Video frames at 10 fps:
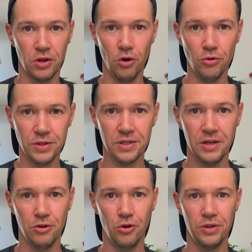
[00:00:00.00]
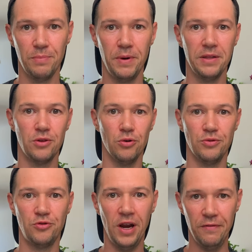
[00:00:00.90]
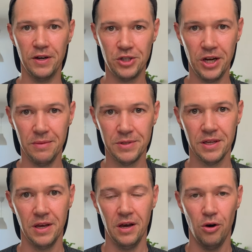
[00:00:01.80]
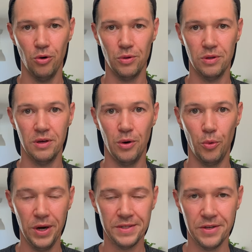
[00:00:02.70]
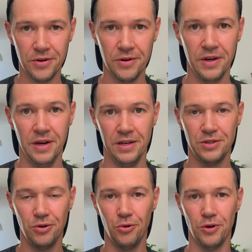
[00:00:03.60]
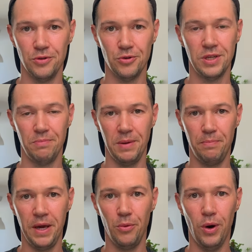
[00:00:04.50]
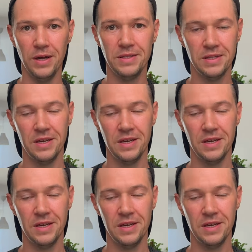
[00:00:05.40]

roads, you don't depend on traffic jams, on weather and so on. You simply pay once.